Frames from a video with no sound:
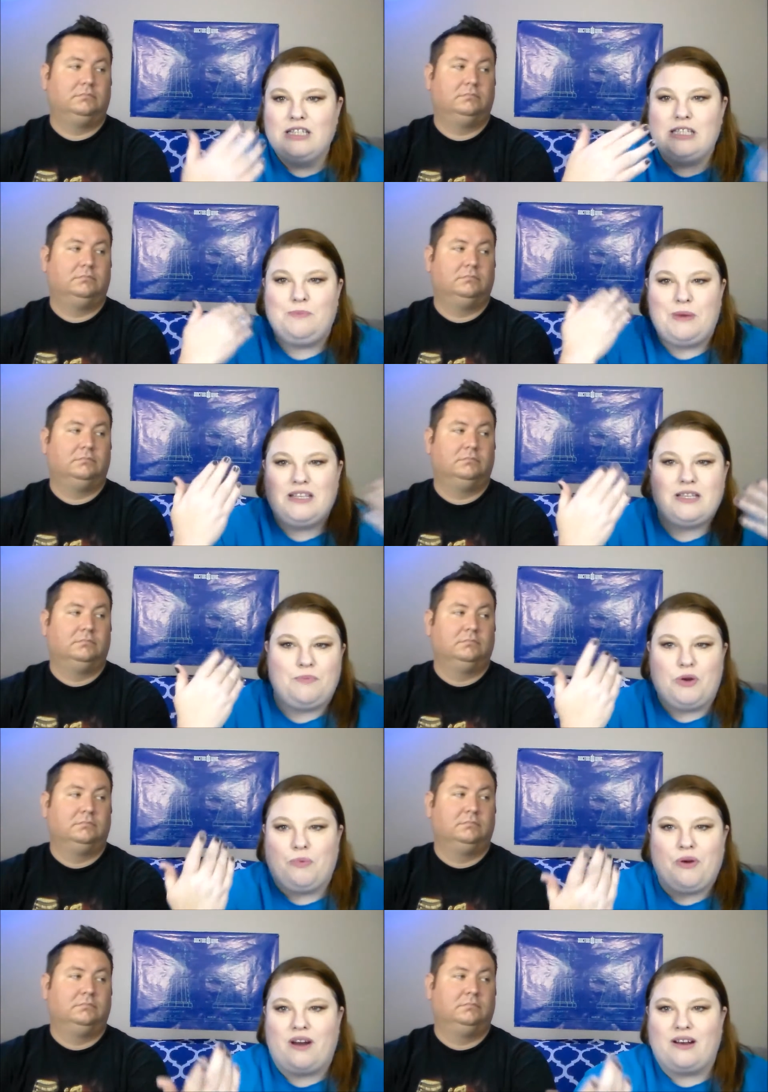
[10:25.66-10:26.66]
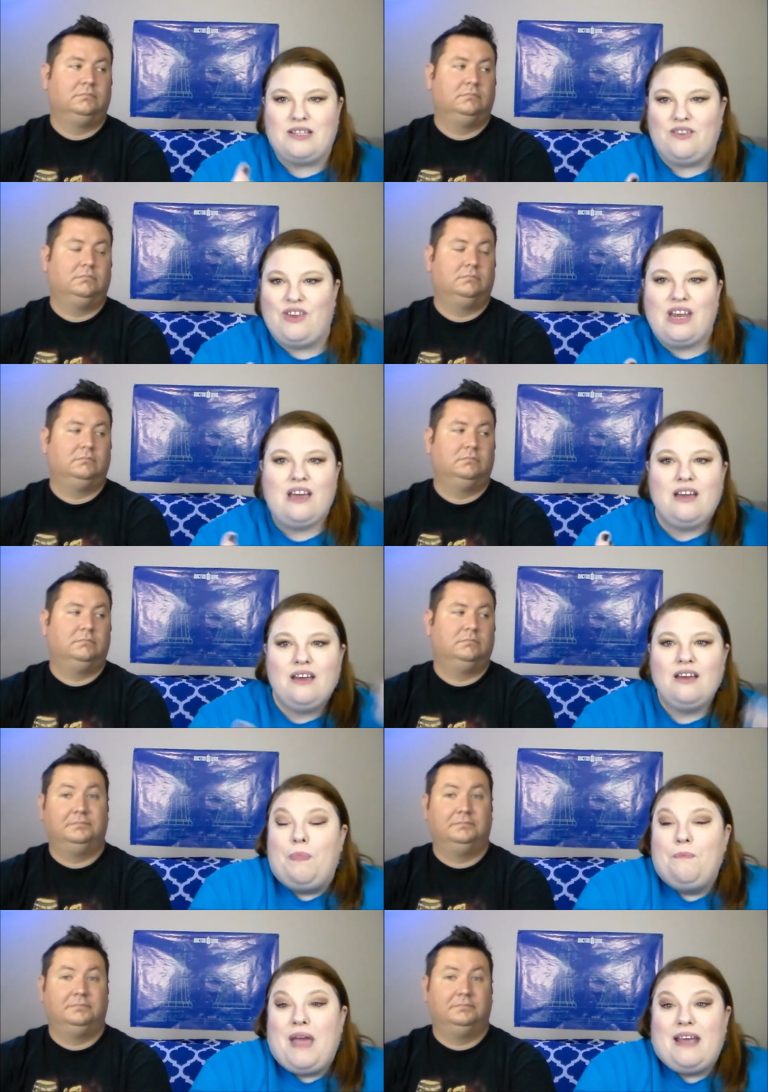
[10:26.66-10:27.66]
Speaker 1: speeds up your productivity.
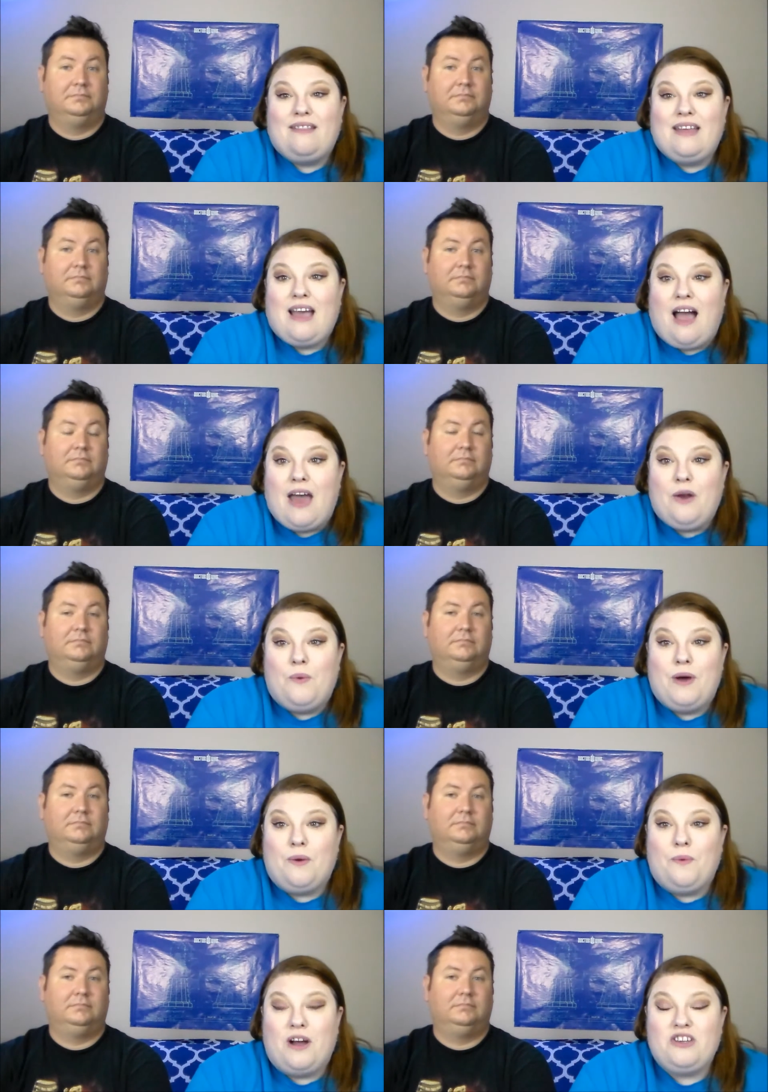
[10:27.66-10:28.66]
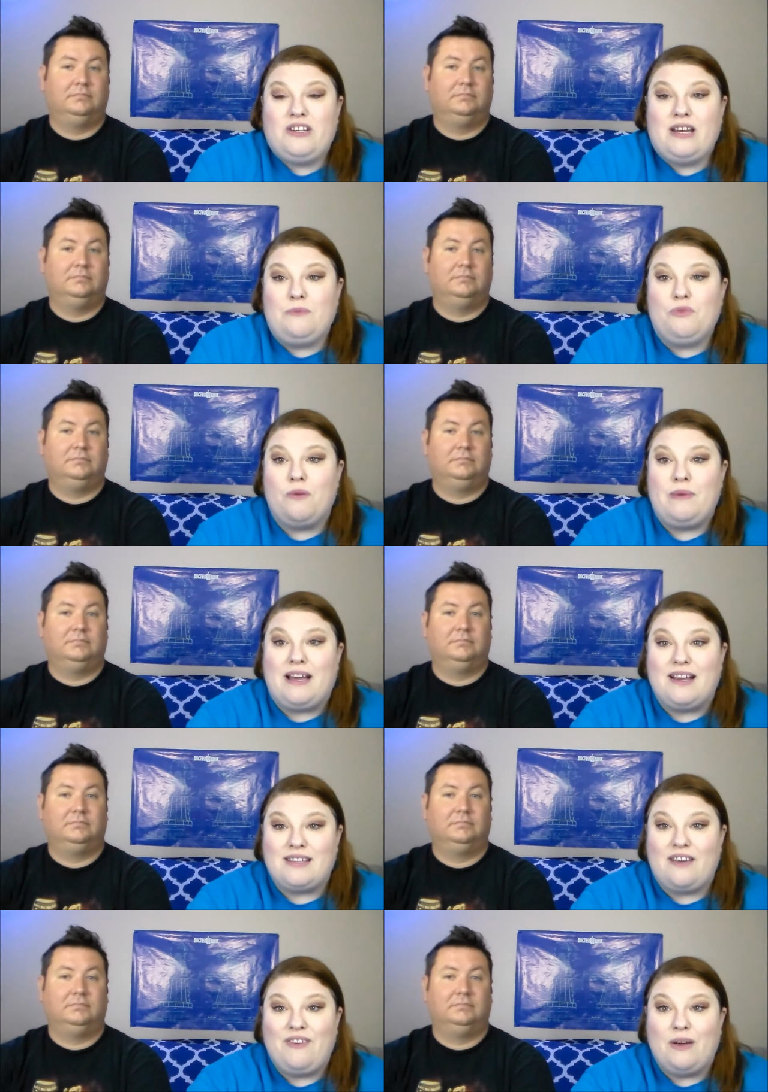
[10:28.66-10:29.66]
Mainly, I don't want to watch it anymore
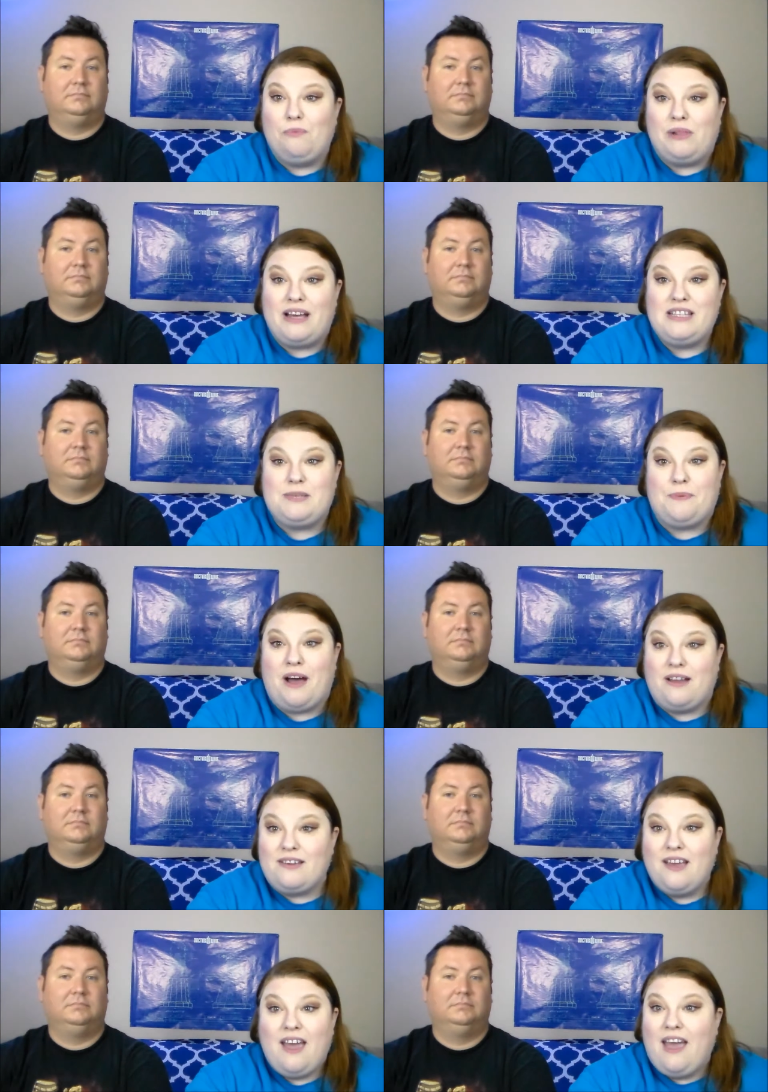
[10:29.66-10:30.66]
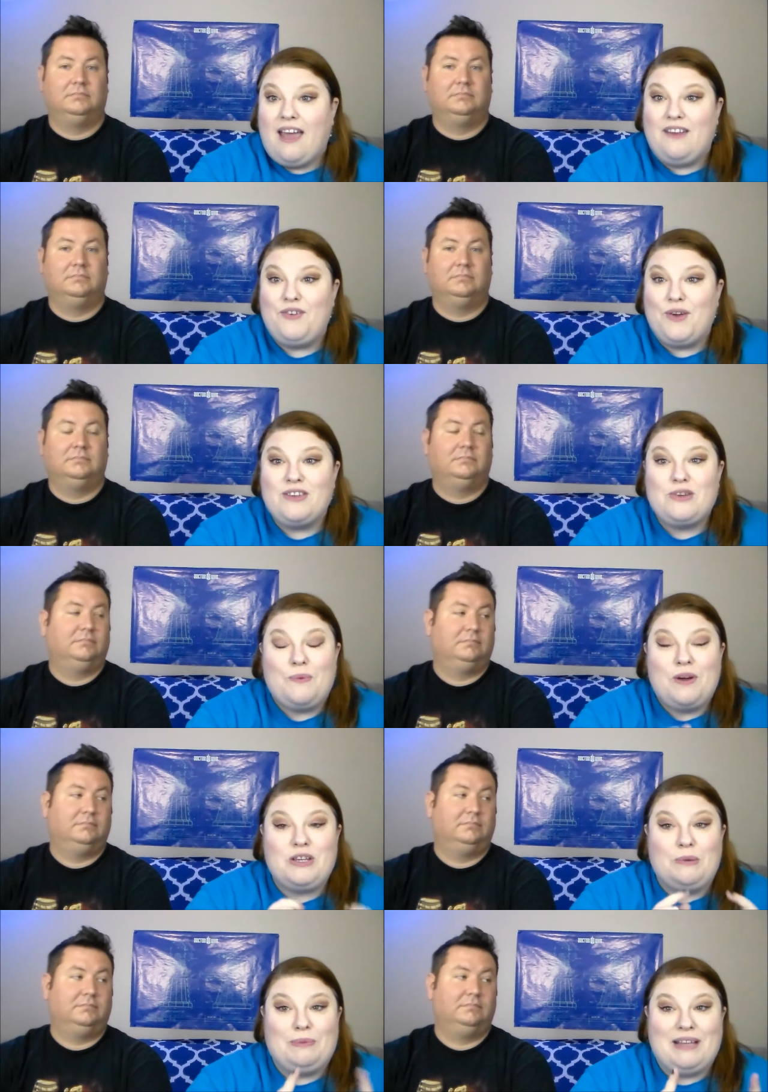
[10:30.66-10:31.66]
because I found Blind Spot, and if you guys are not
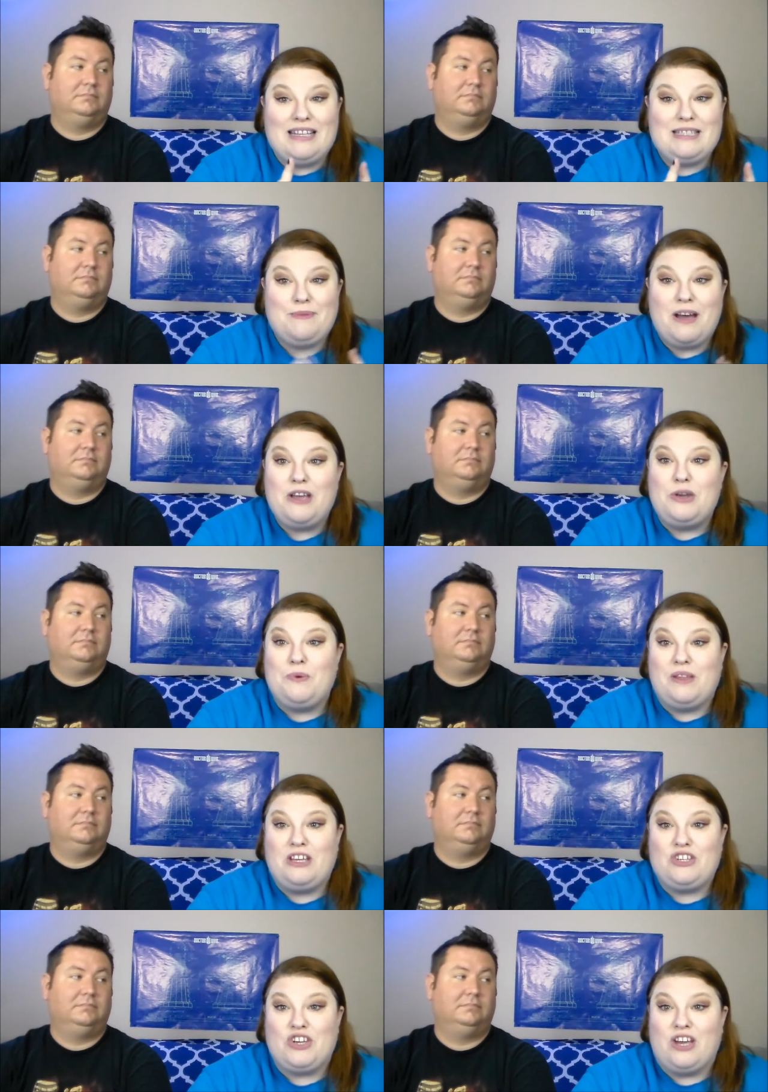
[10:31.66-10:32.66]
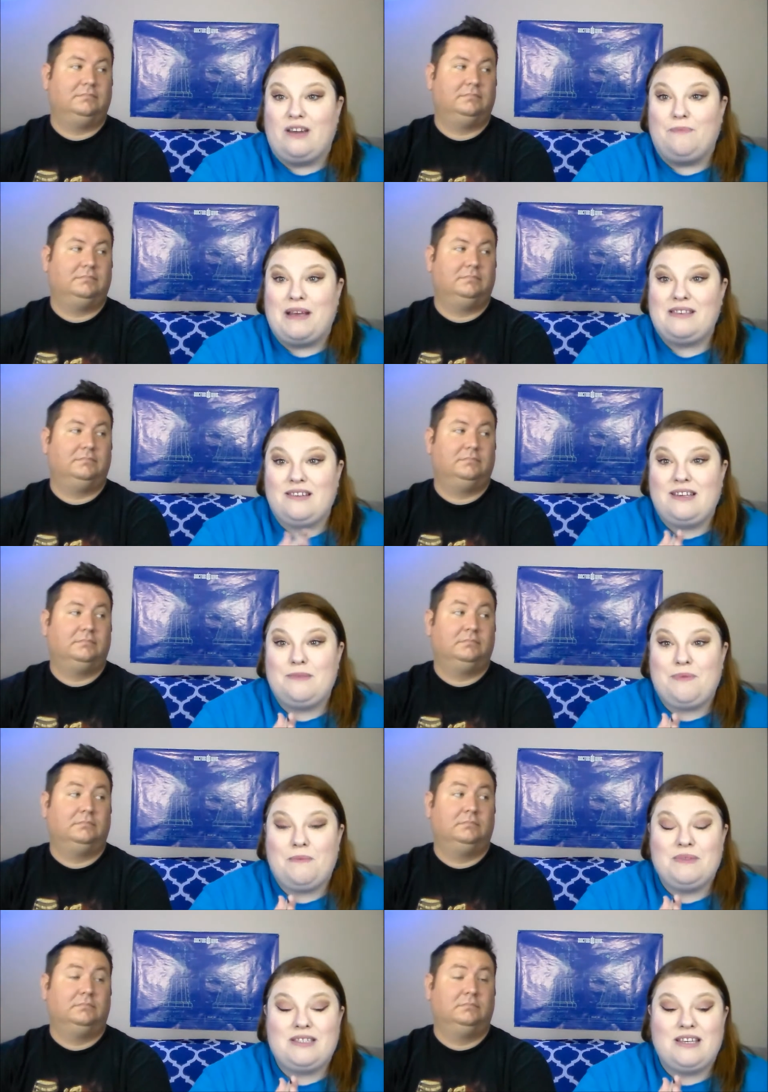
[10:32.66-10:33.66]
watching Blind Spot, you really should. Basically, the
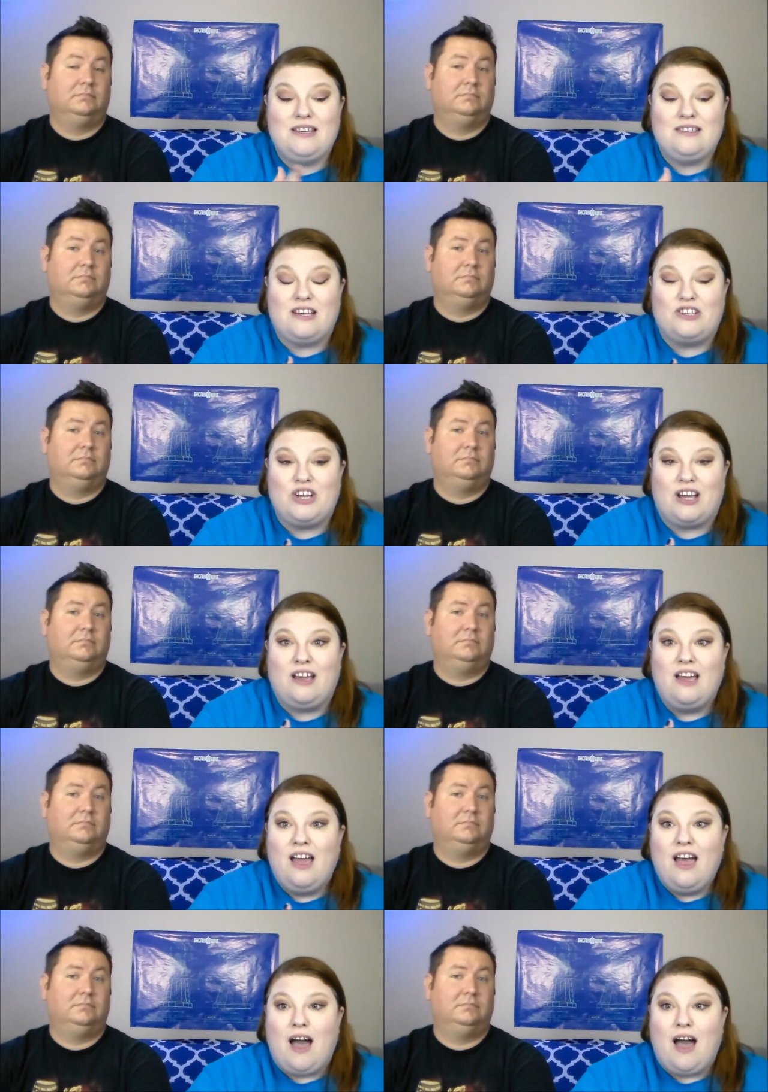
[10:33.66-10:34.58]
premise is a chick